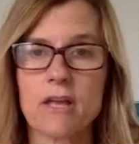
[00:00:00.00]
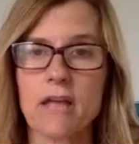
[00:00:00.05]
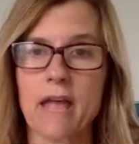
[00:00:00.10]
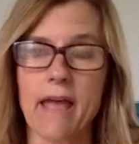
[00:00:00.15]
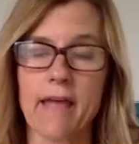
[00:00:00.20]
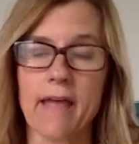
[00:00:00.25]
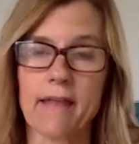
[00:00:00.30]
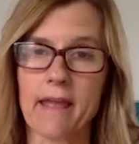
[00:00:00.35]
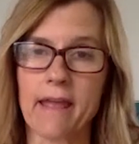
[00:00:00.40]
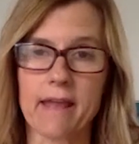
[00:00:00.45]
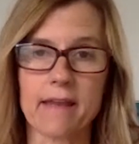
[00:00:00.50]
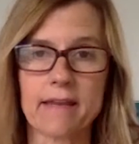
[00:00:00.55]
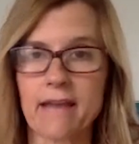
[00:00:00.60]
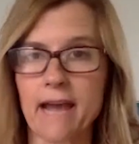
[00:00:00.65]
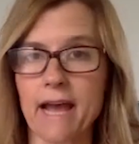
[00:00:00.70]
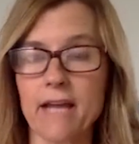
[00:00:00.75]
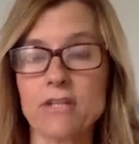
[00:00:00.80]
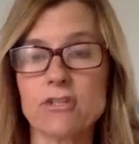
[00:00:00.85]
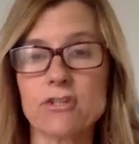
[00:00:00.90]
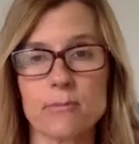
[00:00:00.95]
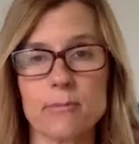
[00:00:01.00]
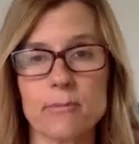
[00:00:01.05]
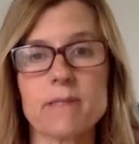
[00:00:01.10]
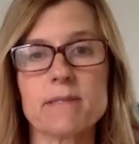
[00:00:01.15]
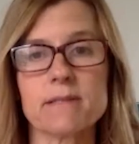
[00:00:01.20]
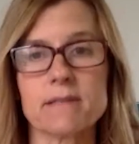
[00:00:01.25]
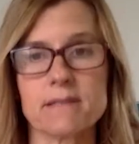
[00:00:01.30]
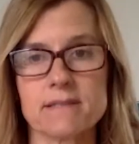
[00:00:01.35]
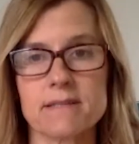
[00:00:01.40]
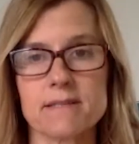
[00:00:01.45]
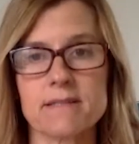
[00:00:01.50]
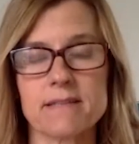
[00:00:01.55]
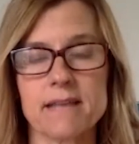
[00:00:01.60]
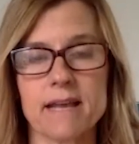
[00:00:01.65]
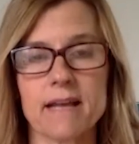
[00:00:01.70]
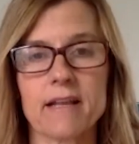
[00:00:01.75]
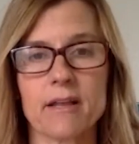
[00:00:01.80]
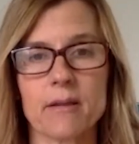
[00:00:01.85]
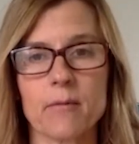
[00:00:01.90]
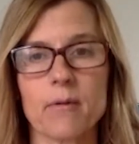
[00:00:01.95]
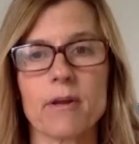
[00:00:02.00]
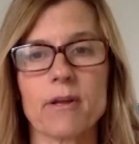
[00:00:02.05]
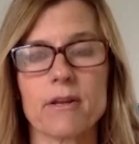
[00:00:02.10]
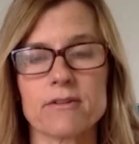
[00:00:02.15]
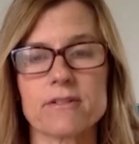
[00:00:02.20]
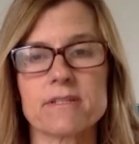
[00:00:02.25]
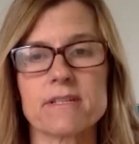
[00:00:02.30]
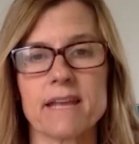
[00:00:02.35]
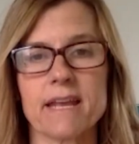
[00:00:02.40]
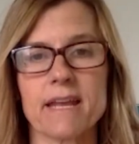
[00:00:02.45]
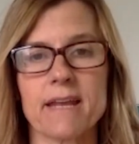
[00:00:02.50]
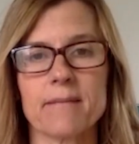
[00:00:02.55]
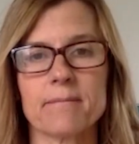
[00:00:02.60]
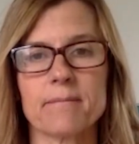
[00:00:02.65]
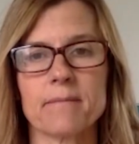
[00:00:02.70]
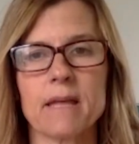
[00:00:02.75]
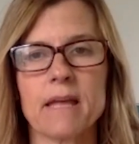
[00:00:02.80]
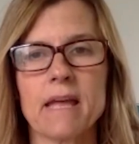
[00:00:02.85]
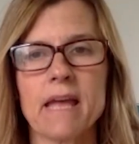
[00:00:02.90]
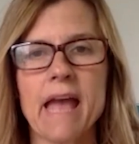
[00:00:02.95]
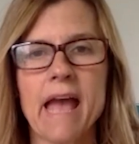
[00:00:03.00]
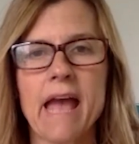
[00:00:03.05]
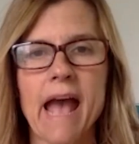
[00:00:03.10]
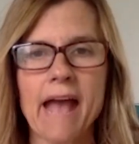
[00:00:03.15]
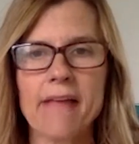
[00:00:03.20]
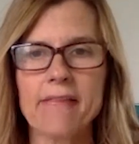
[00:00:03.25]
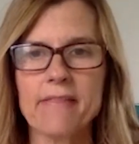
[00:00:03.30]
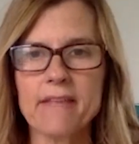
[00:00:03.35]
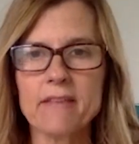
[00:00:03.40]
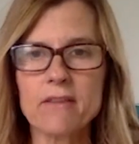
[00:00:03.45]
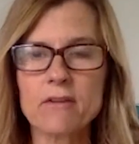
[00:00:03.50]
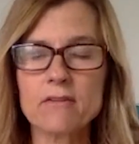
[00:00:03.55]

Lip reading: and guide your business, exactly what you're saying. I think